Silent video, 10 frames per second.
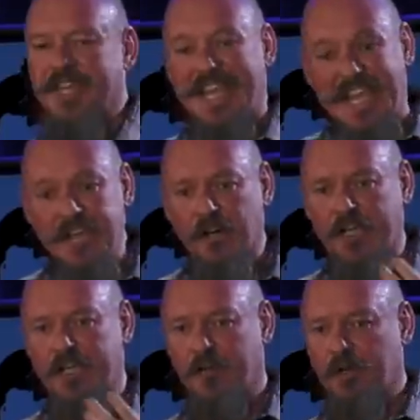the inner
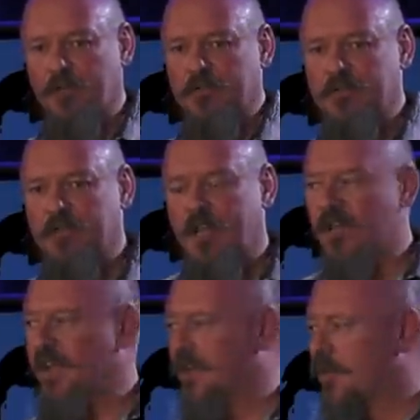hero
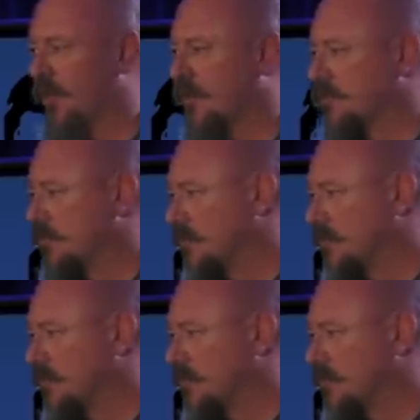of Ed Norton.